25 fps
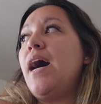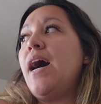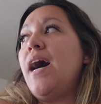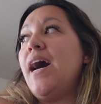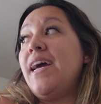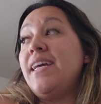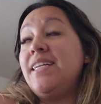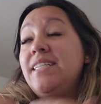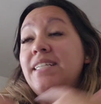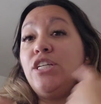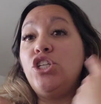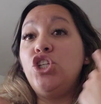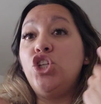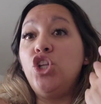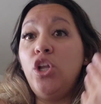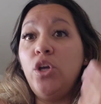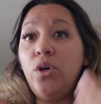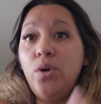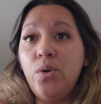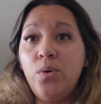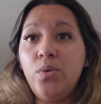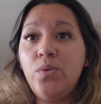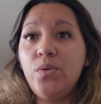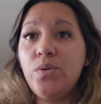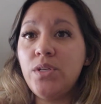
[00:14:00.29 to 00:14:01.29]
I did
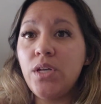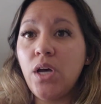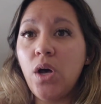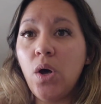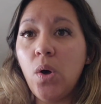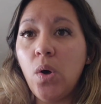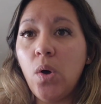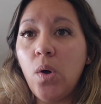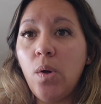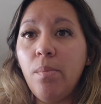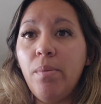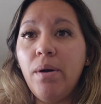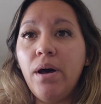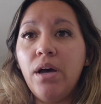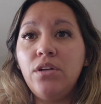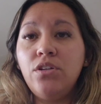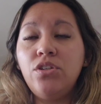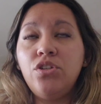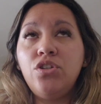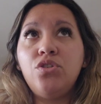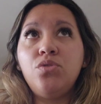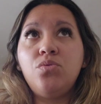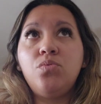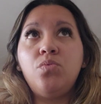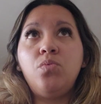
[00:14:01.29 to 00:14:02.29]
lose a whole bunch